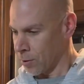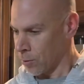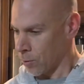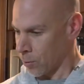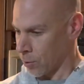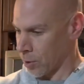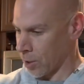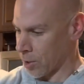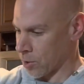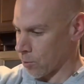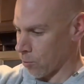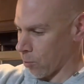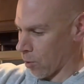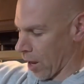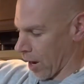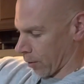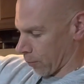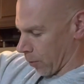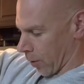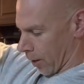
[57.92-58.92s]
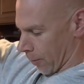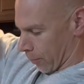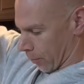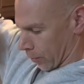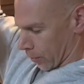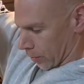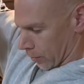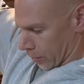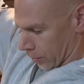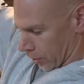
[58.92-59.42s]
You got some black
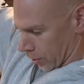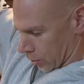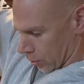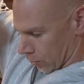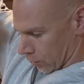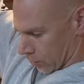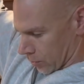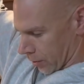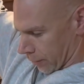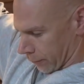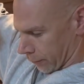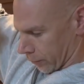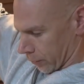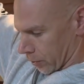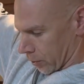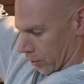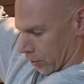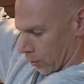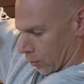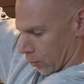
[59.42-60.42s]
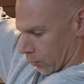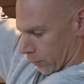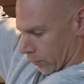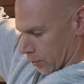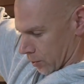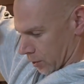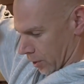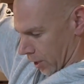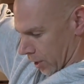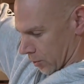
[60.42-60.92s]
pepper, and you definitely need an
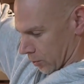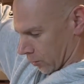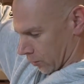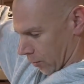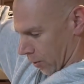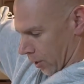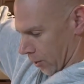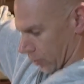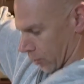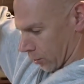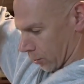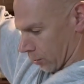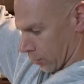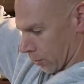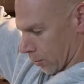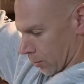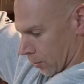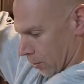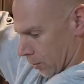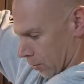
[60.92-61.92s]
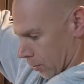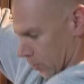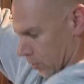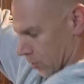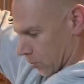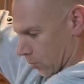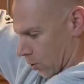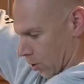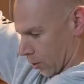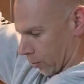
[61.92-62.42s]
oversized grinder. A
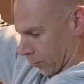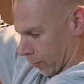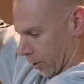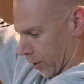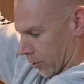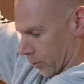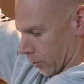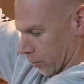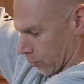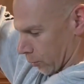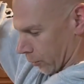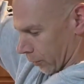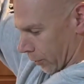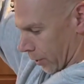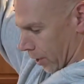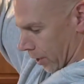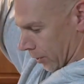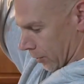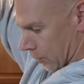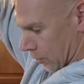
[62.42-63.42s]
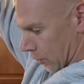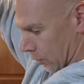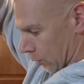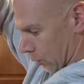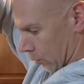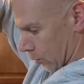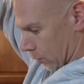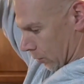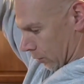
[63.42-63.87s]
small grinder will not do.